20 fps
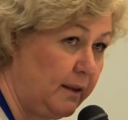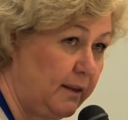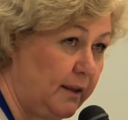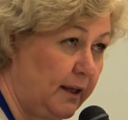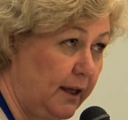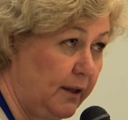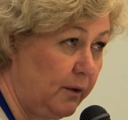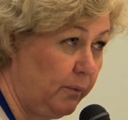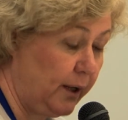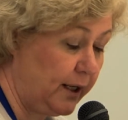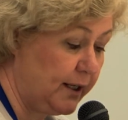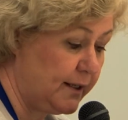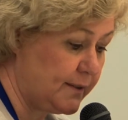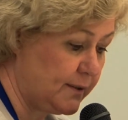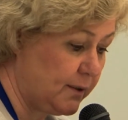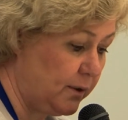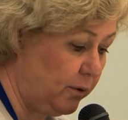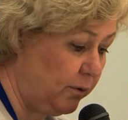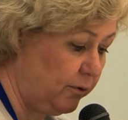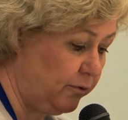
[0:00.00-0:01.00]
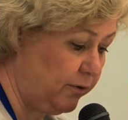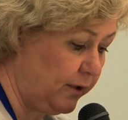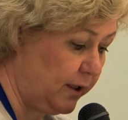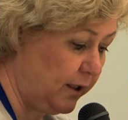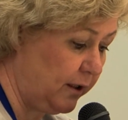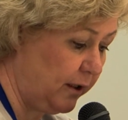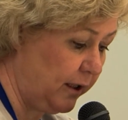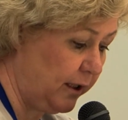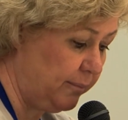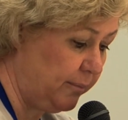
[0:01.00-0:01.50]
The other one is called
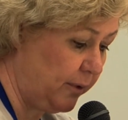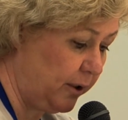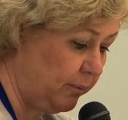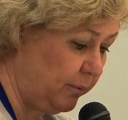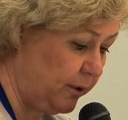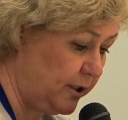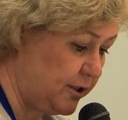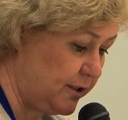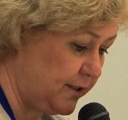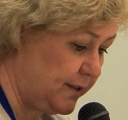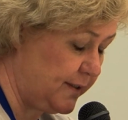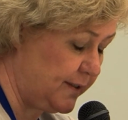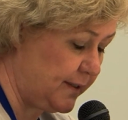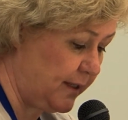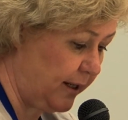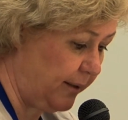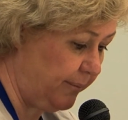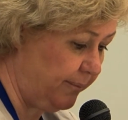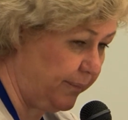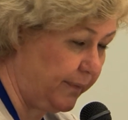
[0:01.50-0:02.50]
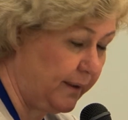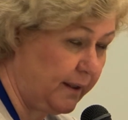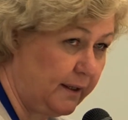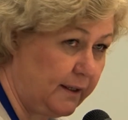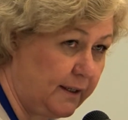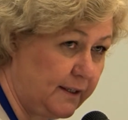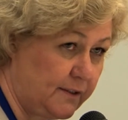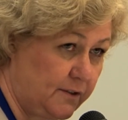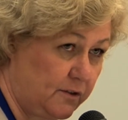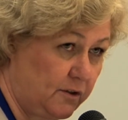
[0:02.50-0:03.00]
fingolimod, which is an
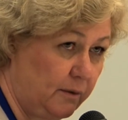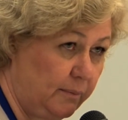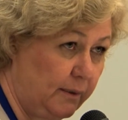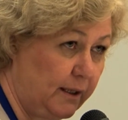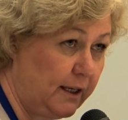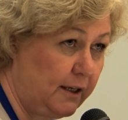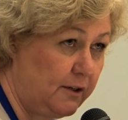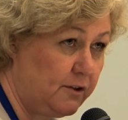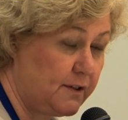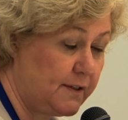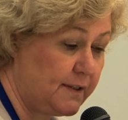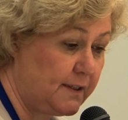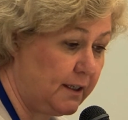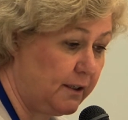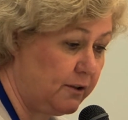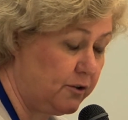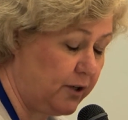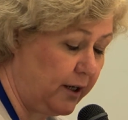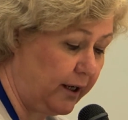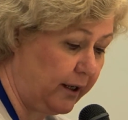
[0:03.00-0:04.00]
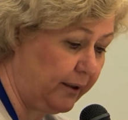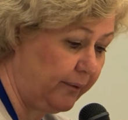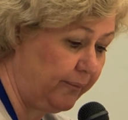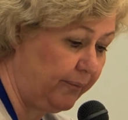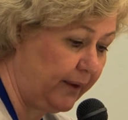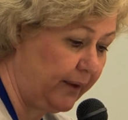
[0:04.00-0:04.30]
extremely interesting drug.